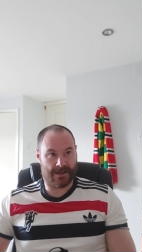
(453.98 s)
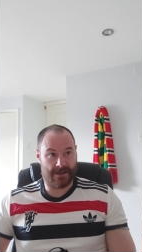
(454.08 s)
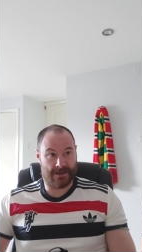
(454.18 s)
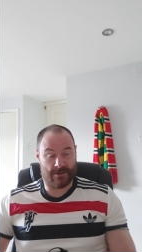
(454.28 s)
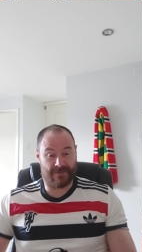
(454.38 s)

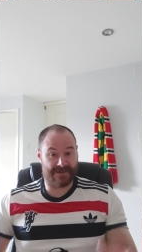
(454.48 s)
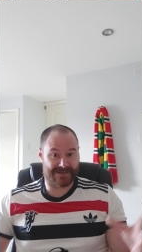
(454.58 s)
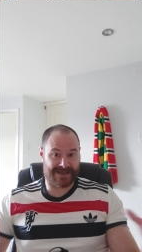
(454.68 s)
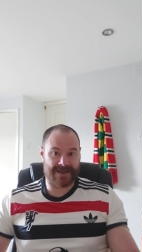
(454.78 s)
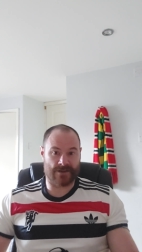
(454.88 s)
if he's
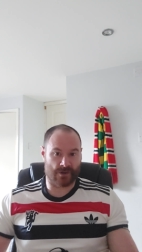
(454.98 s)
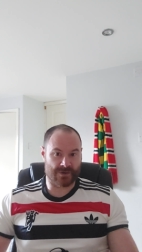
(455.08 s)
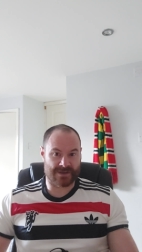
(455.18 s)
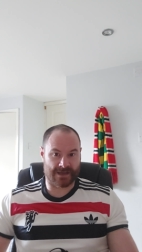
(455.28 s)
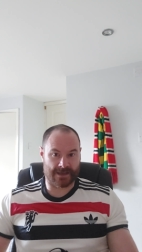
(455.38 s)
saying
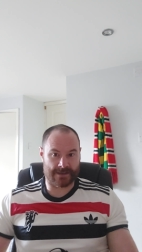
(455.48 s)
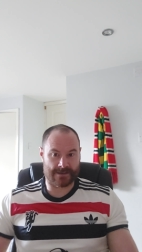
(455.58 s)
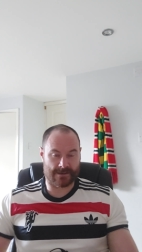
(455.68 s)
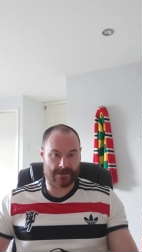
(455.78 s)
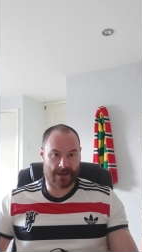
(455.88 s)
those things,
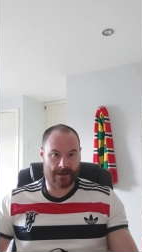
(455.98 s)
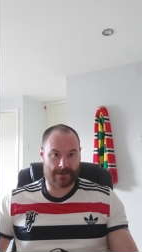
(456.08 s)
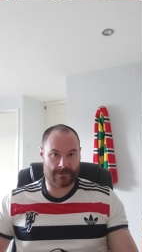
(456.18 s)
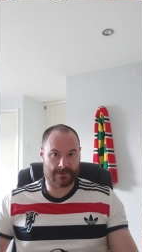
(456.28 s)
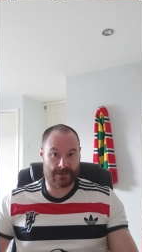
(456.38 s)
then,
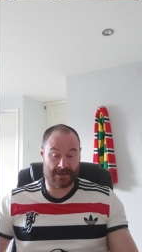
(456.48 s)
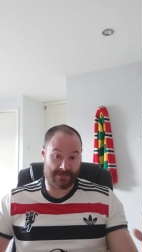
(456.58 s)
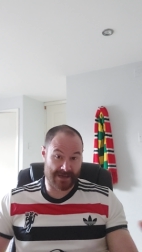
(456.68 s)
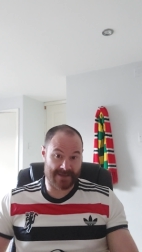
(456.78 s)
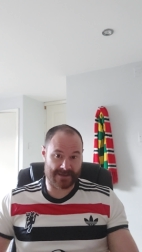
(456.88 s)
and he
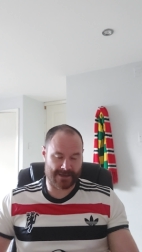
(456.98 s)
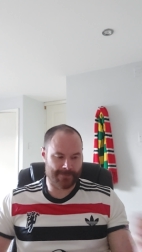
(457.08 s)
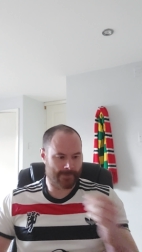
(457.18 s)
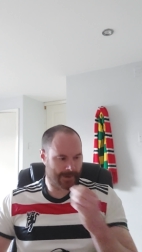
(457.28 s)
means it,